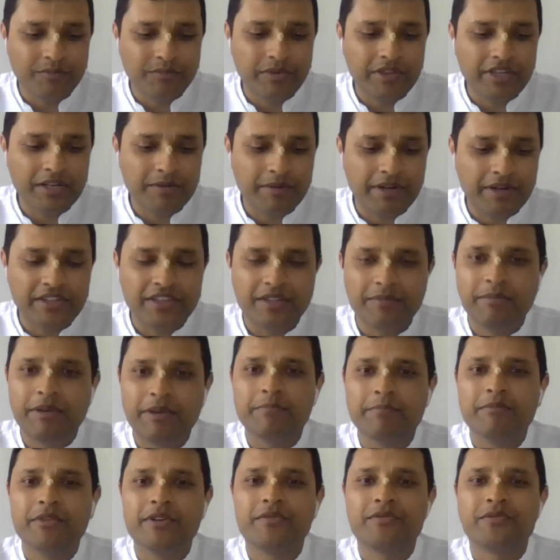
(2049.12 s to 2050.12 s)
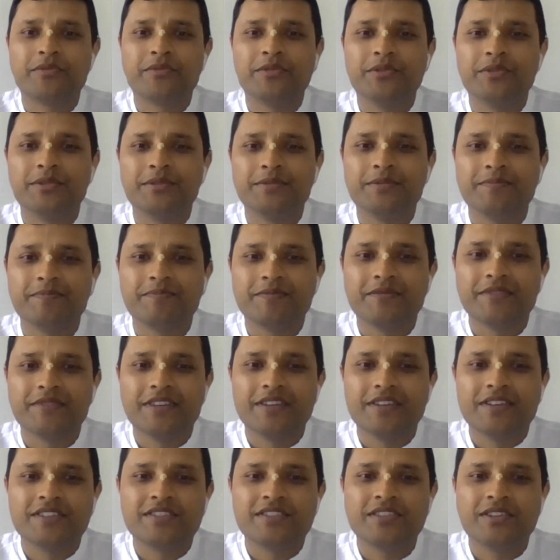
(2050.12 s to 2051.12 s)
We hear about the bimba fruit.
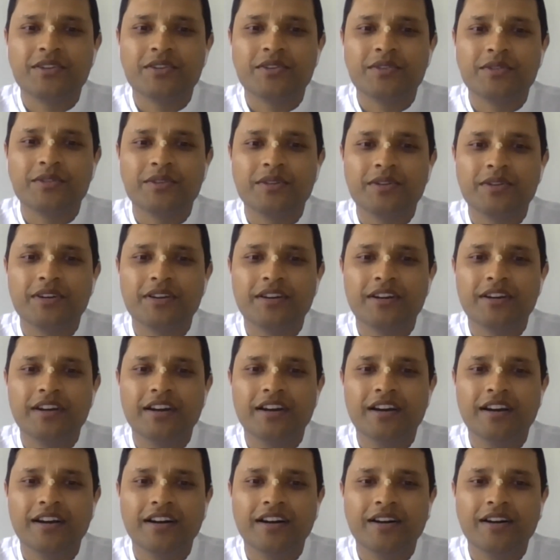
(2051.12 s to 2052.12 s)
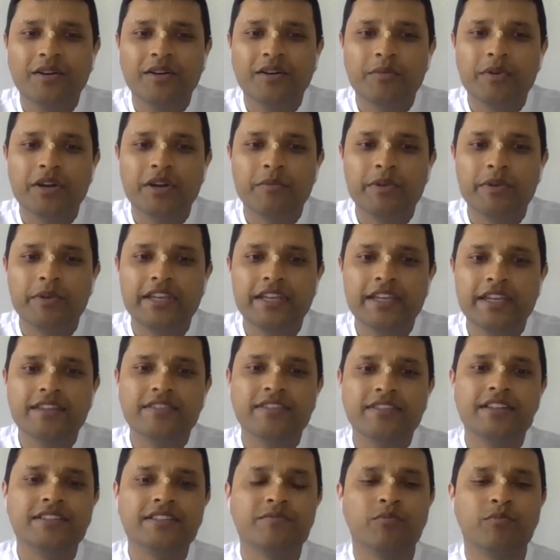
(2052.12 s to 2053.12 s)
So we hear
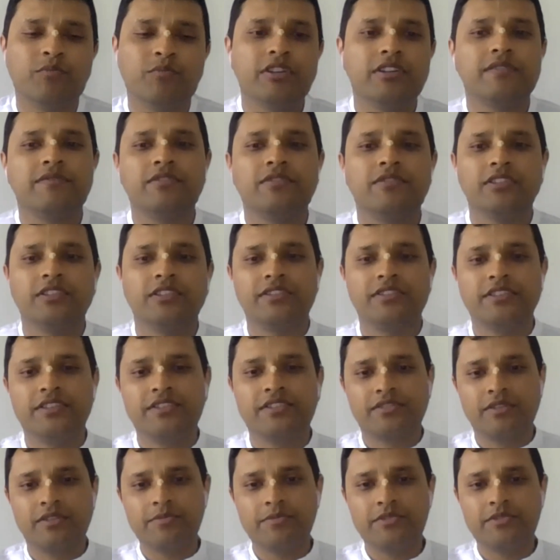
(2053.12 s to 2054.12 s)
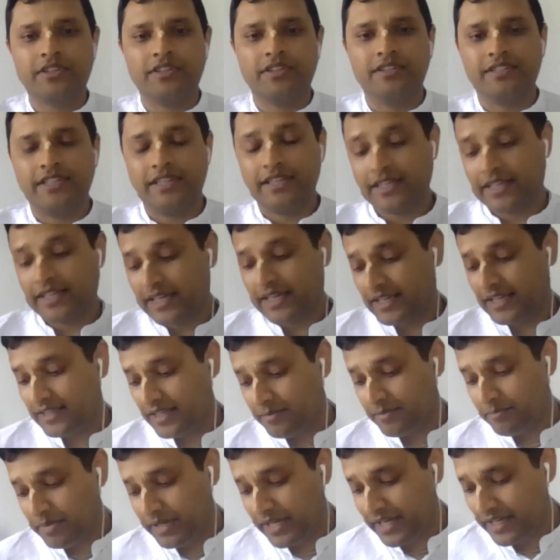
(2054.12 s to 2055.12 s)
these wonderful descriptions. And again,
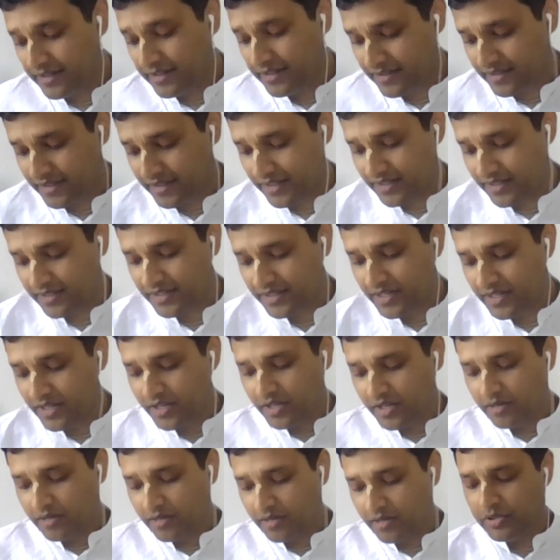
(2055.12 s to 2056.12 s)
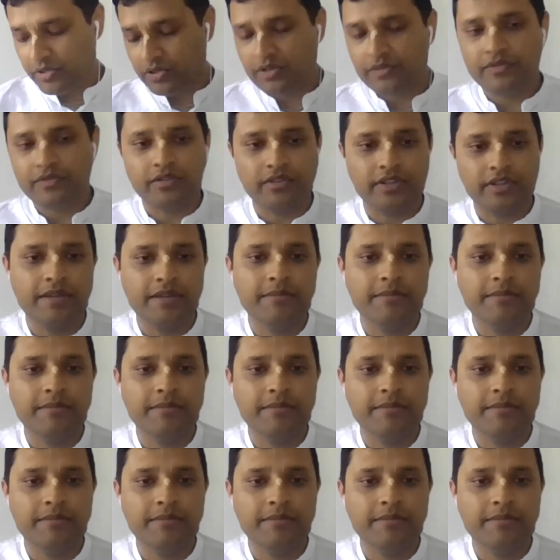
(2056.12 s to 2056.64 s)
it paints this beautiful